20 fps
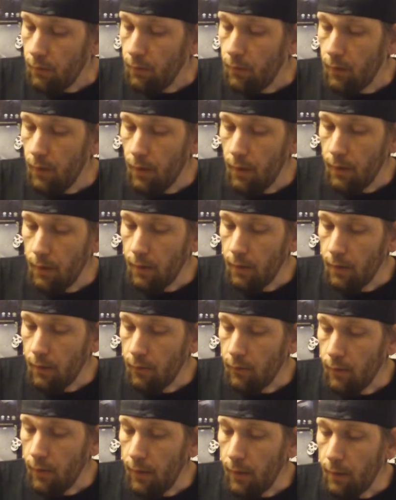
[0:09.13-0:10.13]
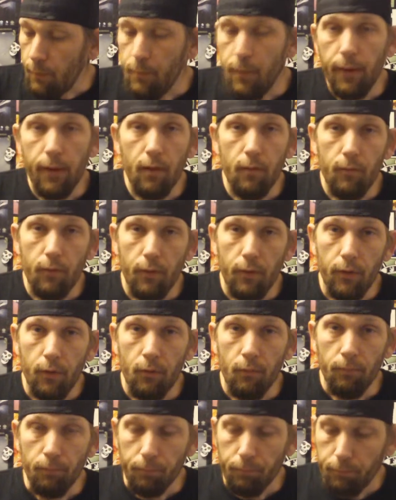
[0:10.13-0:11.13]
Today is a pickup
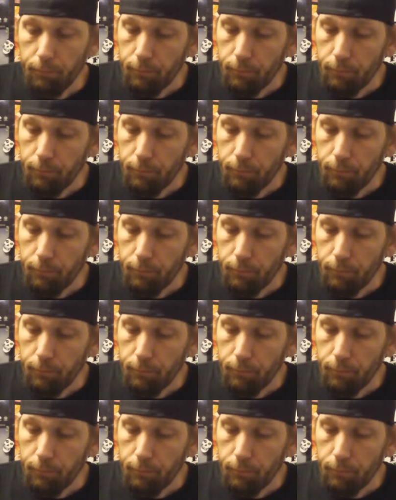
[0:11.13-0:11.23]
video.